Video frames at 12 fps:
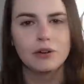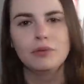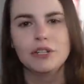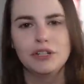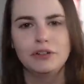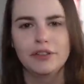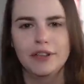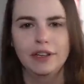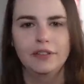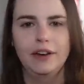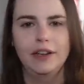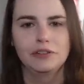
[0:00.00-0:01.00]
don't want you to
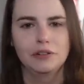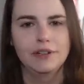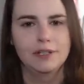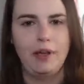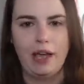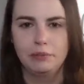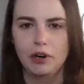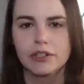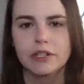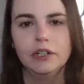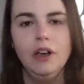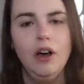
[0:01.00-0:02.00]
think that Andrew is a bad
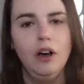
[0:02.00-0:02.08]
person